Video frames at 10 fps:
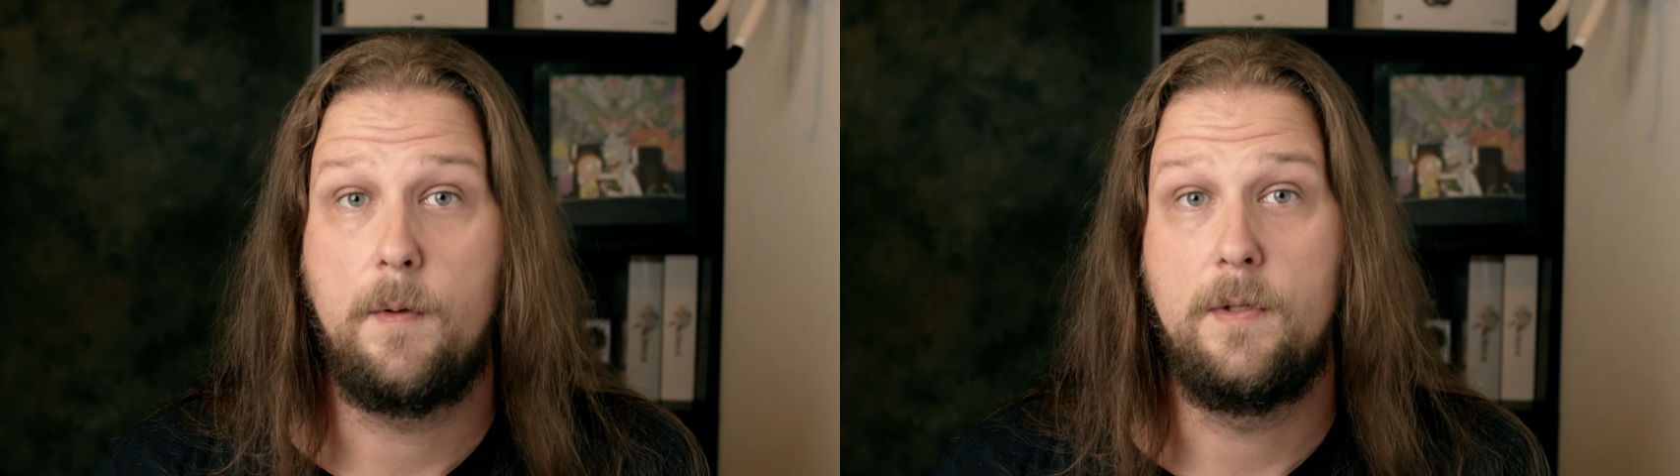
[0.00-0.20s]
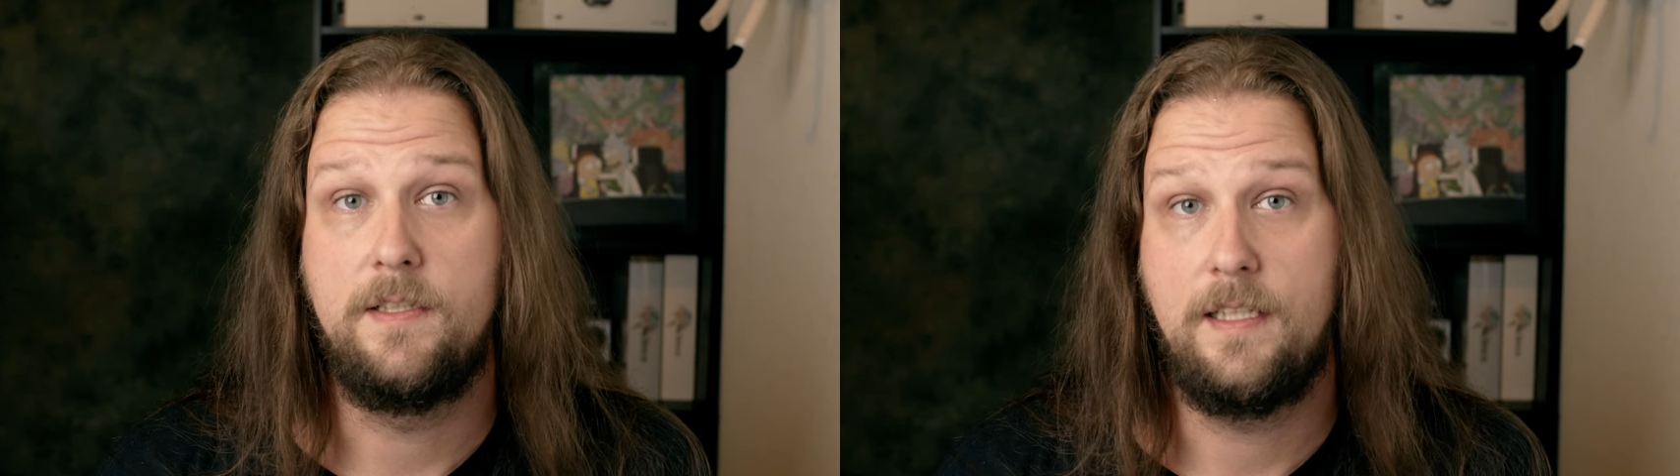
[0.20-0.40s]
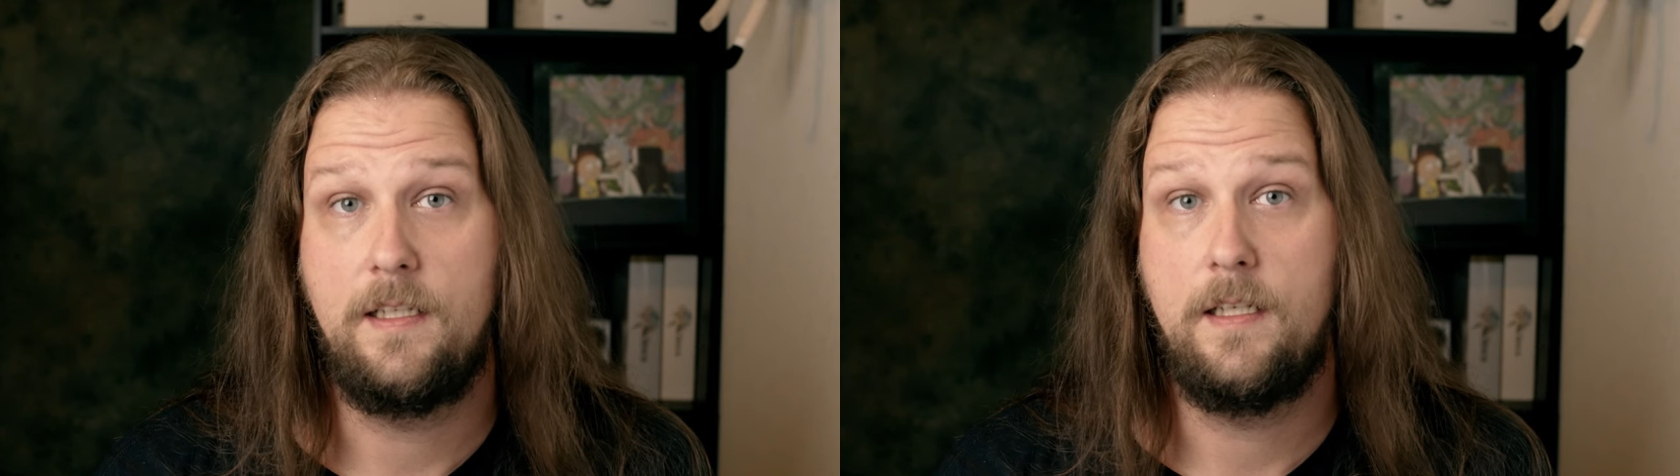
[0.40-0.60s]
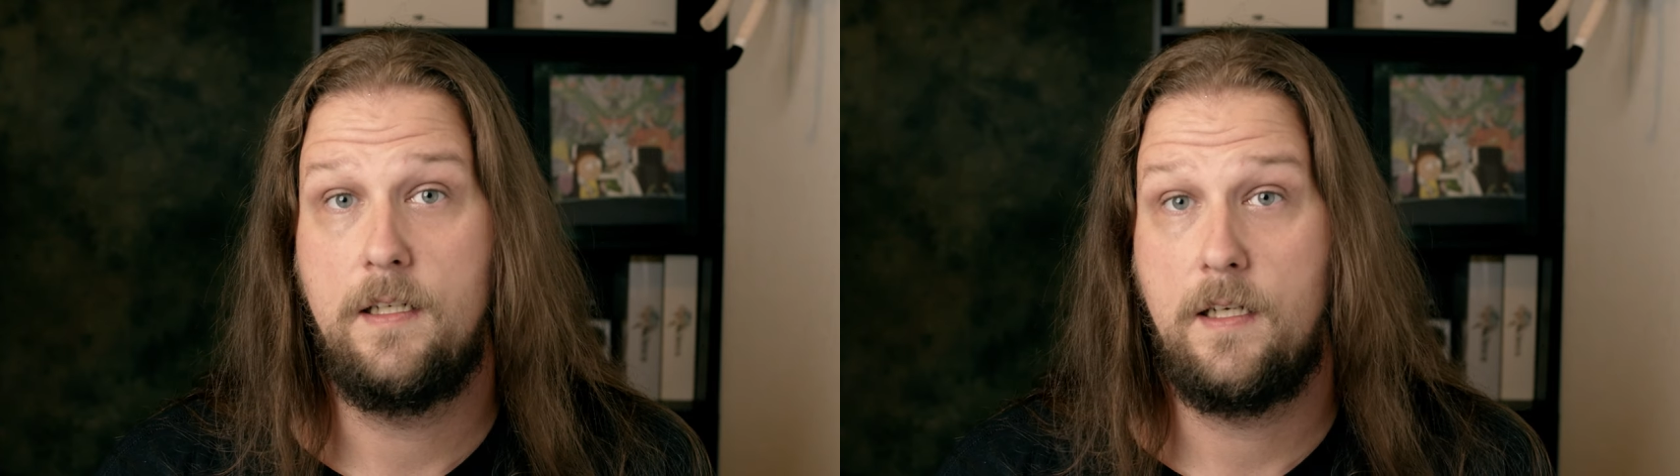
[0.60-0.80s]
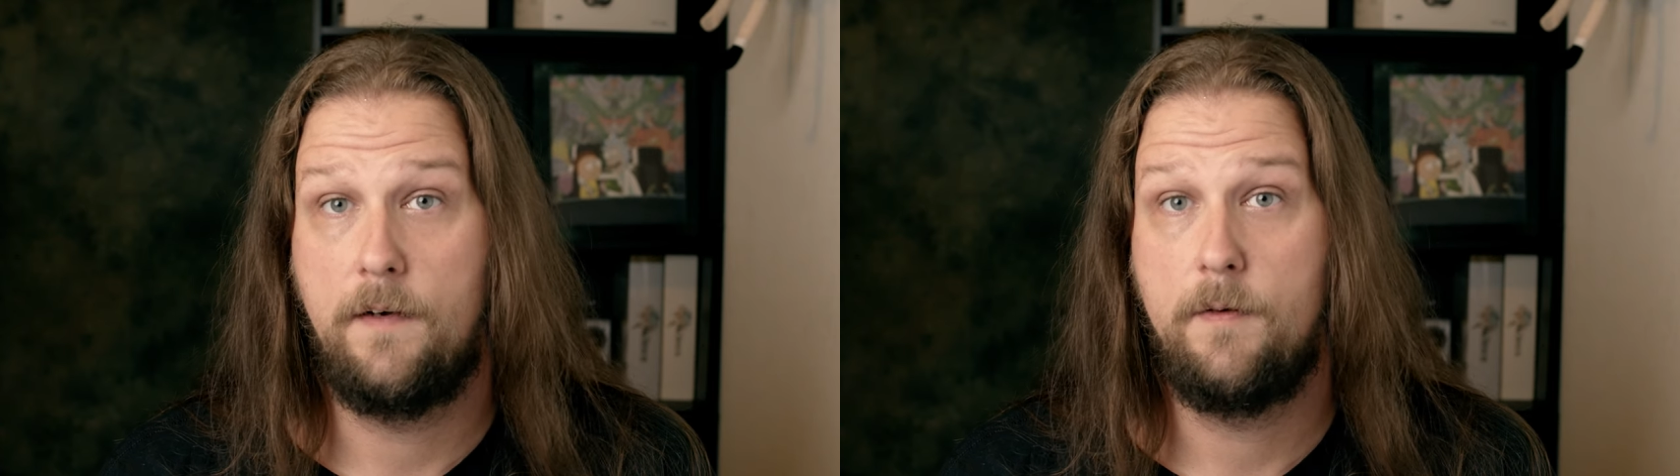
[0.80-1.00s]

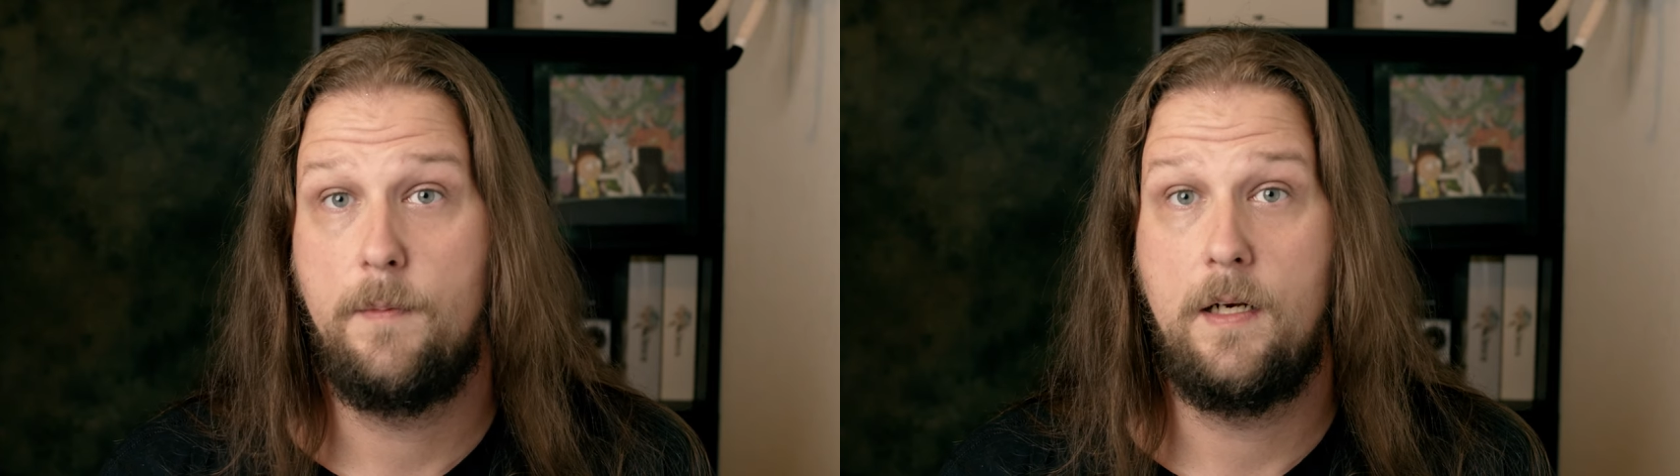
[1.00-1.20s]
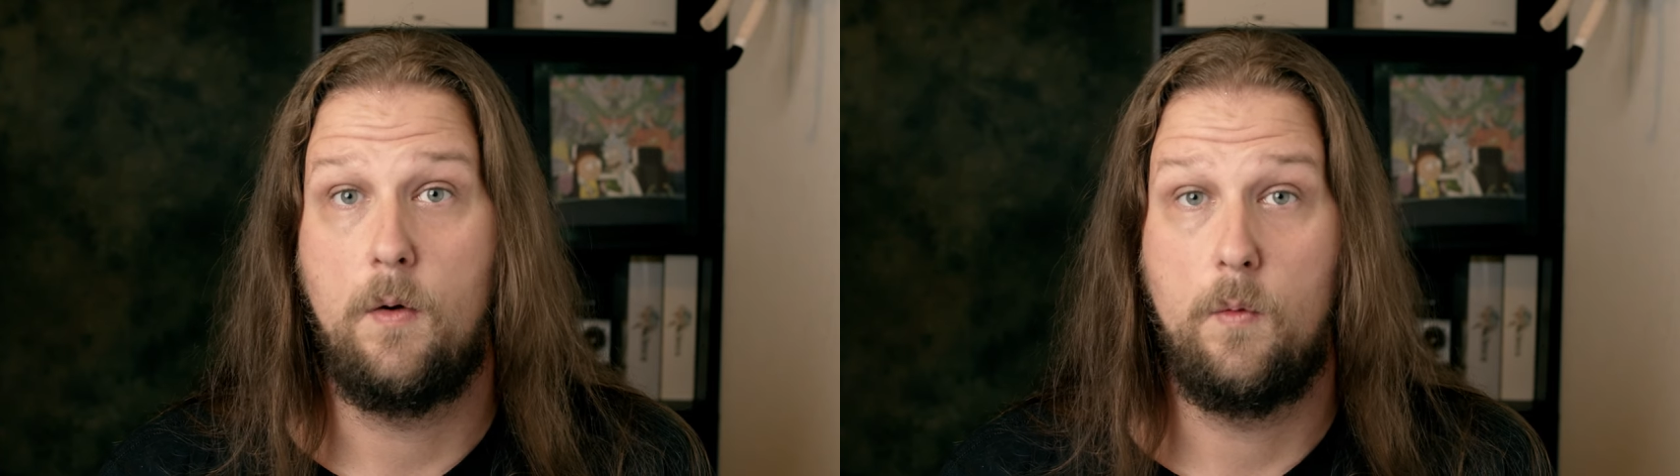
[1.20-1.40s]
Brazilian government